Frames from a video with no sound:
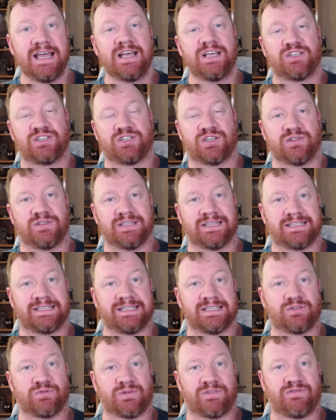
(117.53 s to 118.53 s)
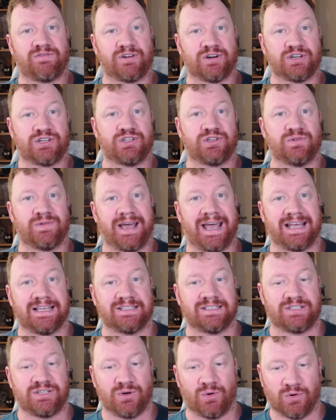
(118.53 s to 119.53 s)
So this is referred to
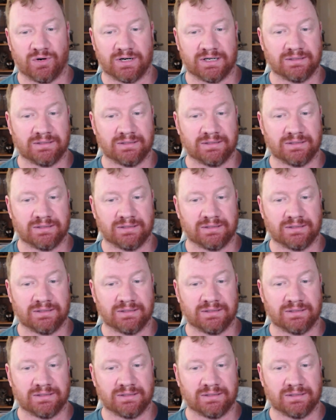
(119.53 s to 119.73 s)
as your